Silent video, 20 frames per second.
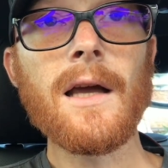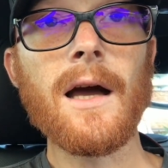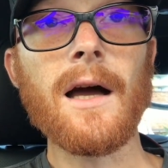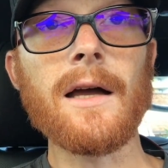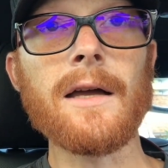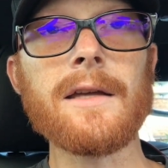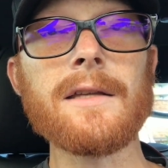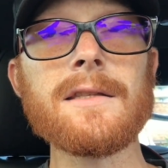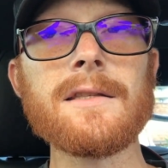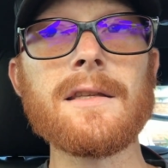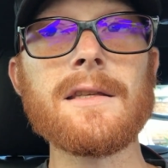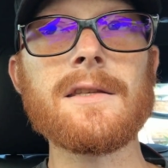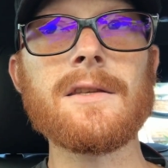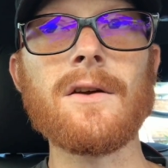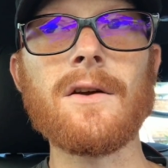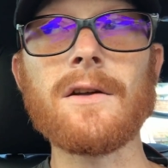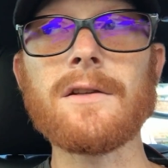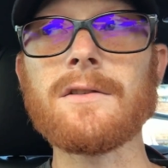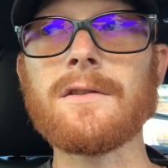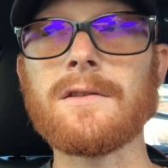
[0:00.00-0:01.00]
It's
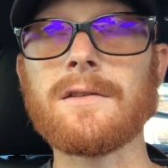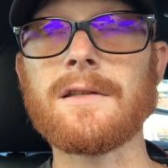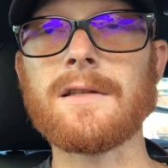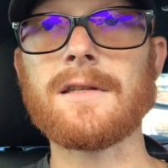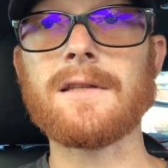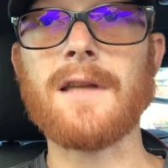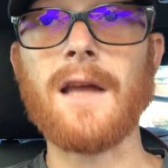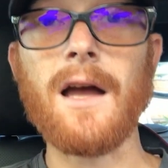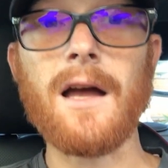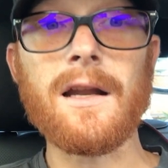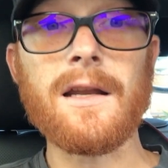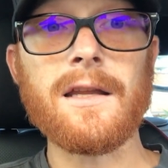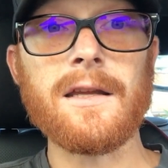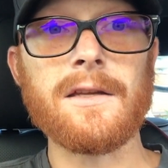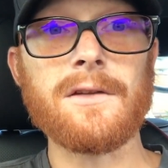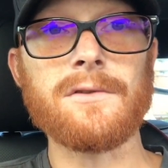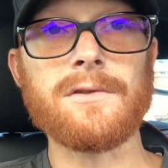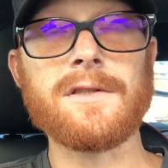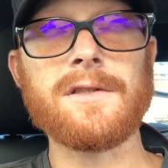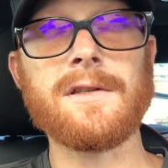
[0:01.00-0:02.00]
designed to discard
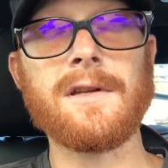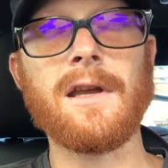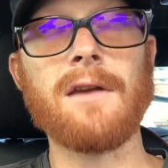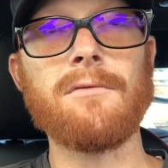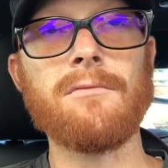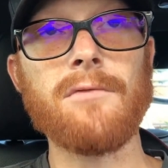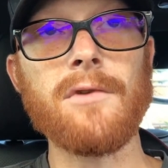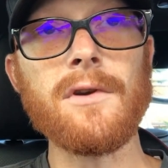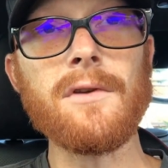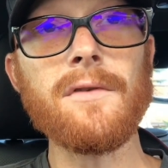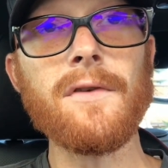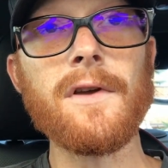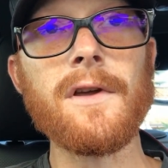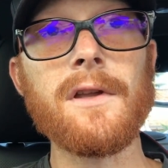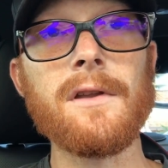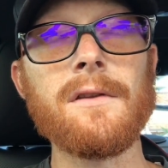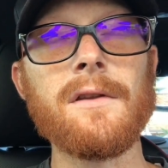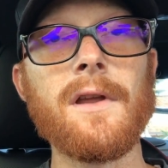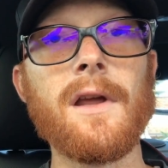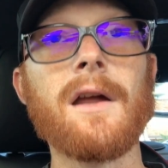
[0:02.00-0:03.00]
heat, or to get rid of
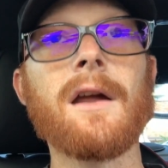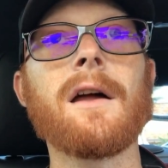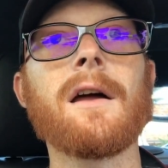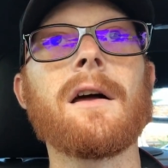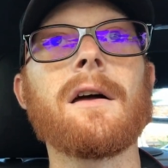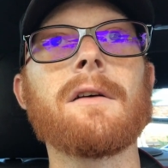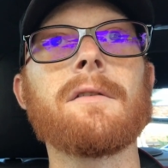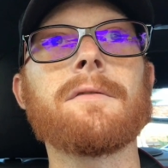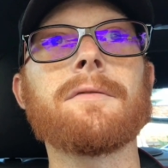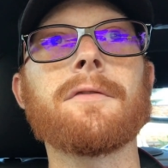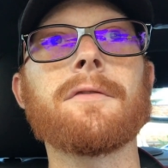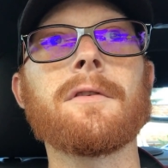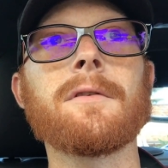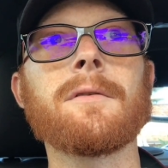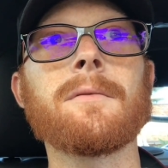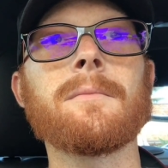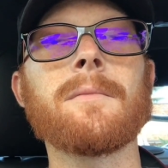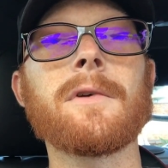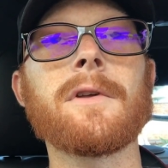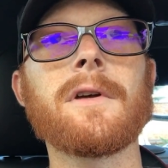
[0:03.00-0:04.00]
heat
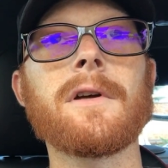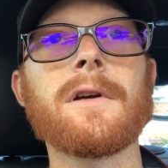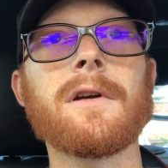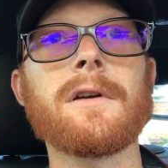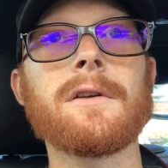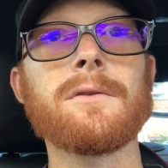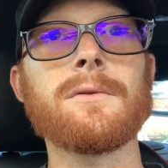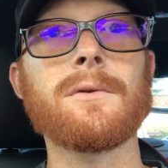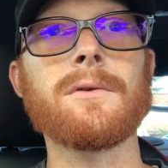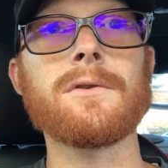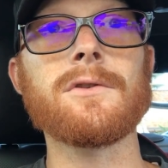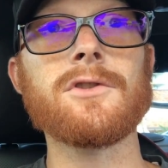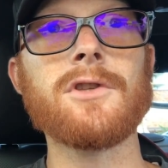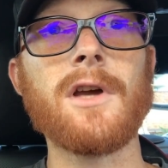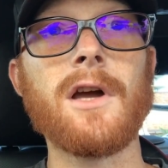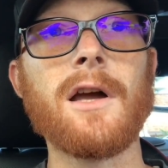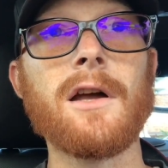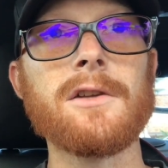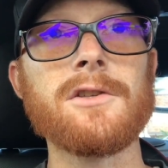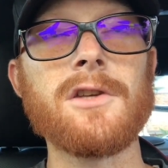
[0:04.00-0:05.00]
from your
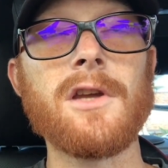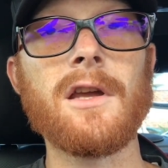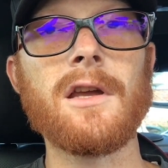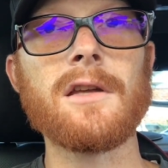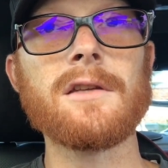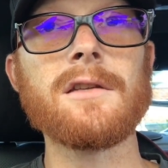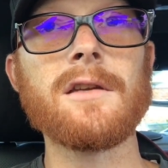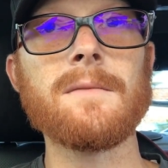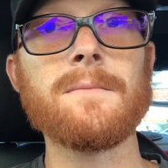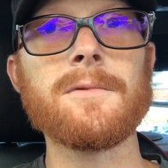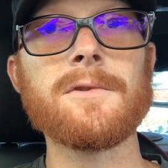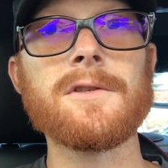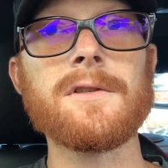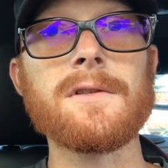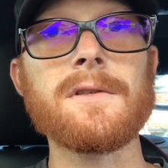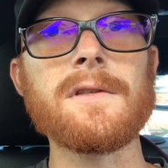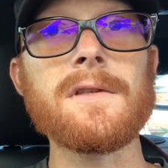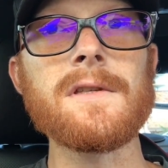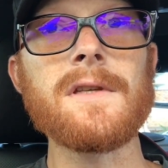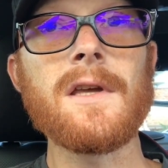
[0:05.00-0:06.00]
charge air
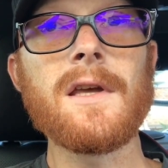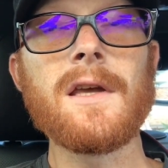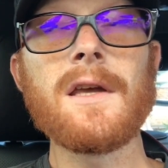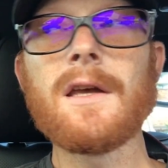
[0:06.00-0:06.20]
temperatures.